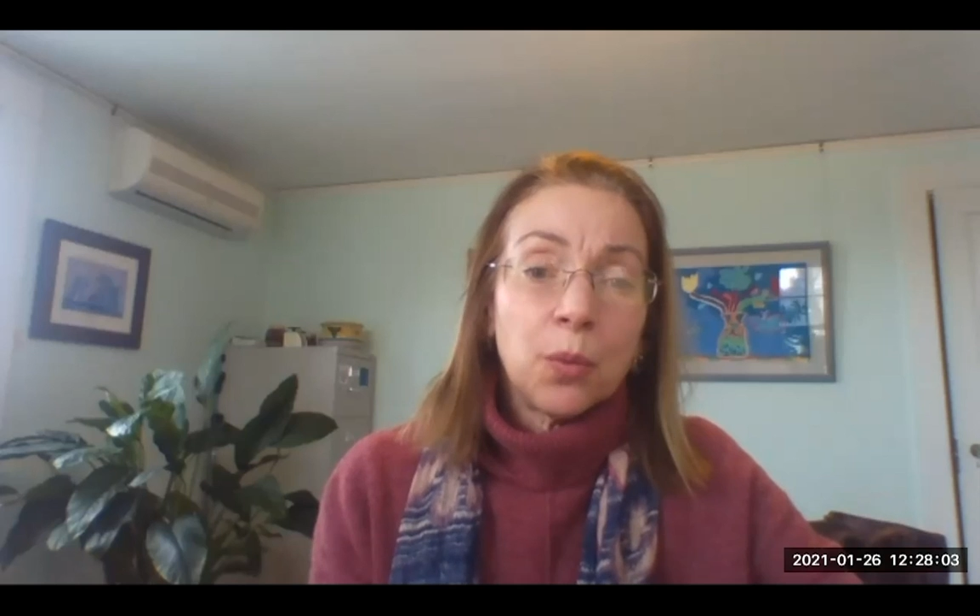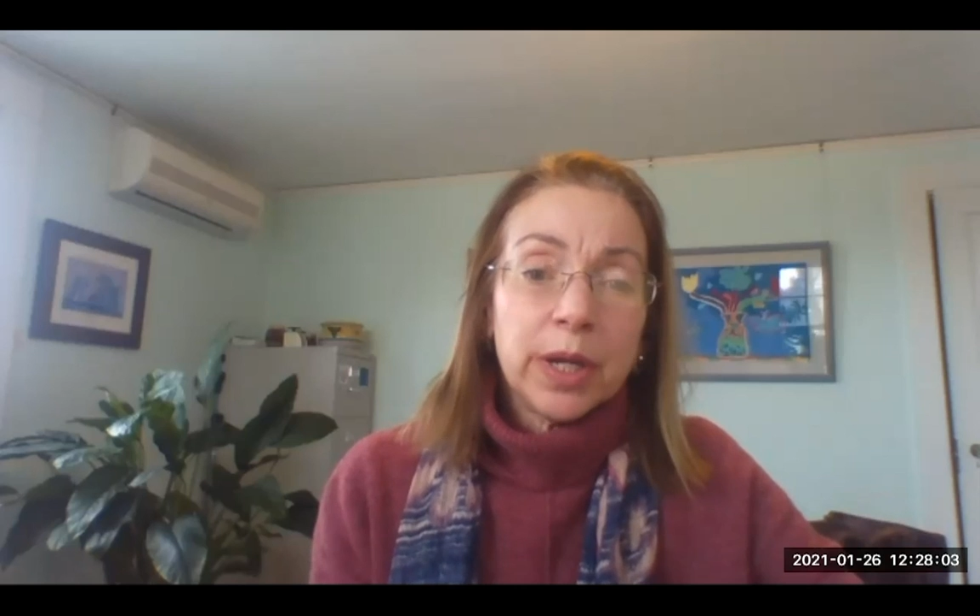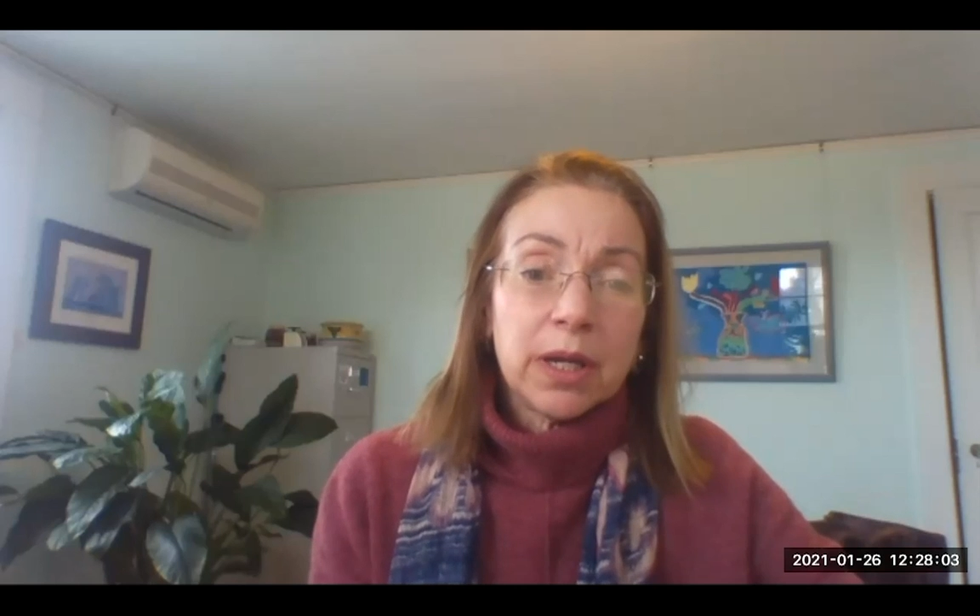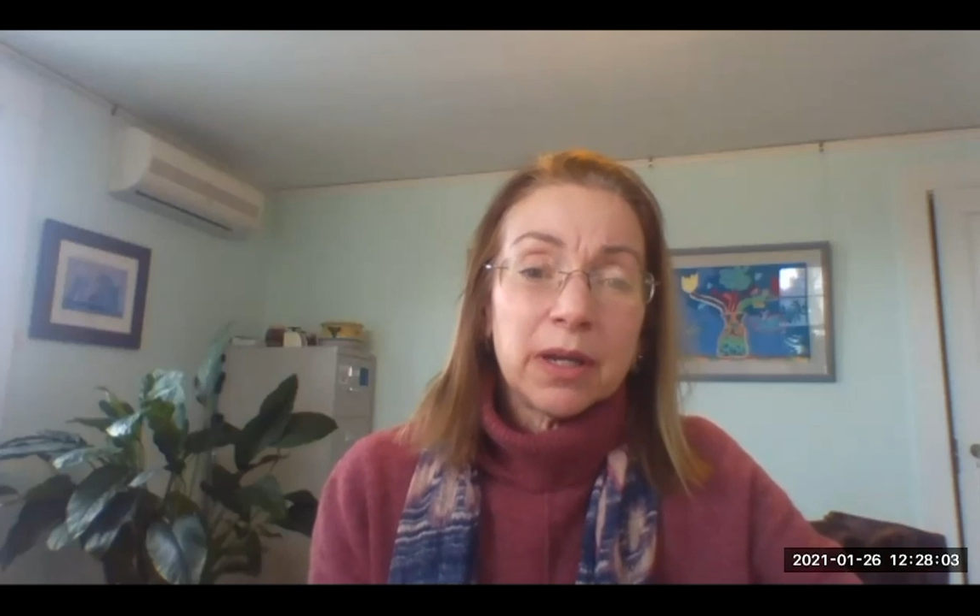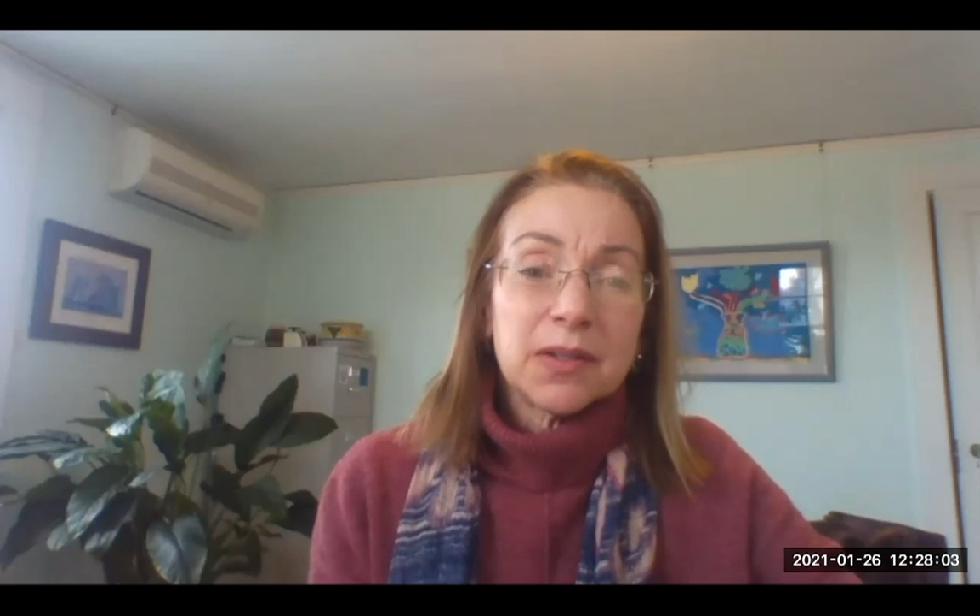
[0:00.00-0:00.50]

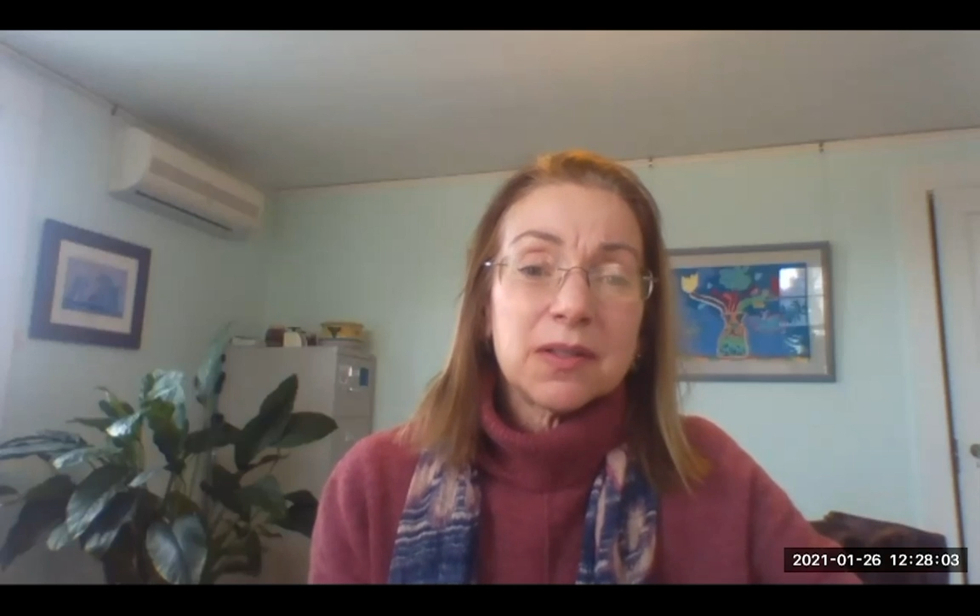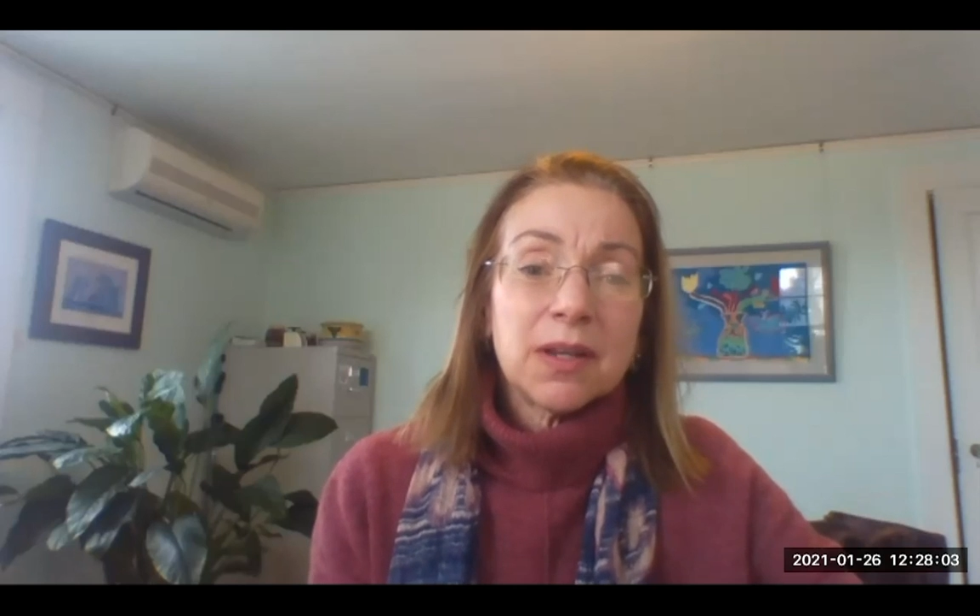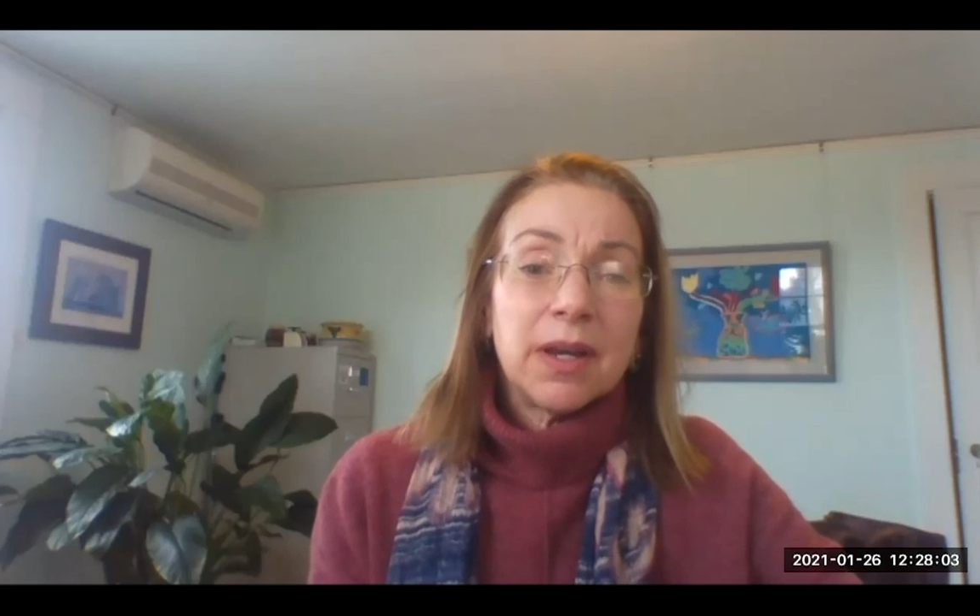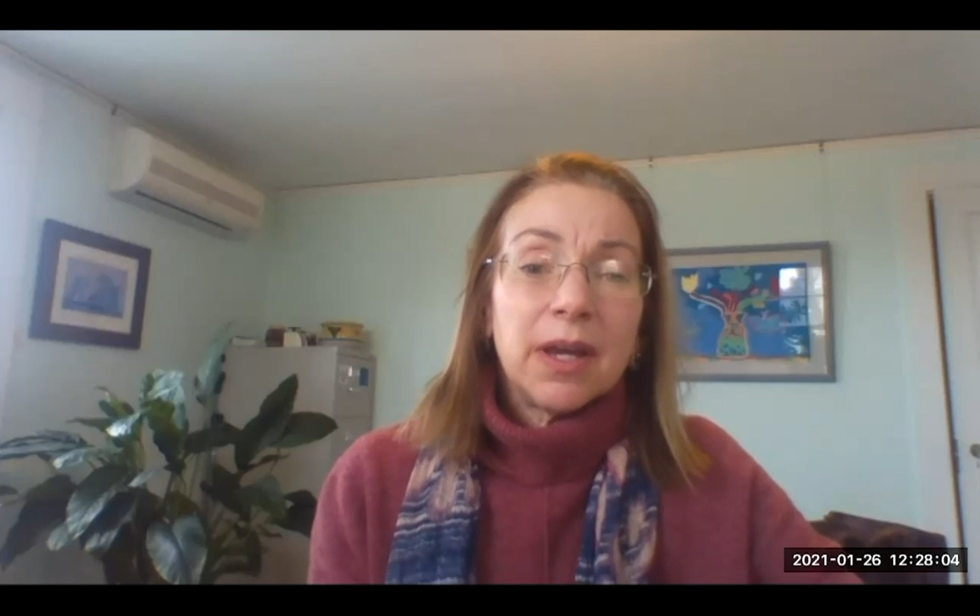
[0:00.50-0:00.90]
weeks.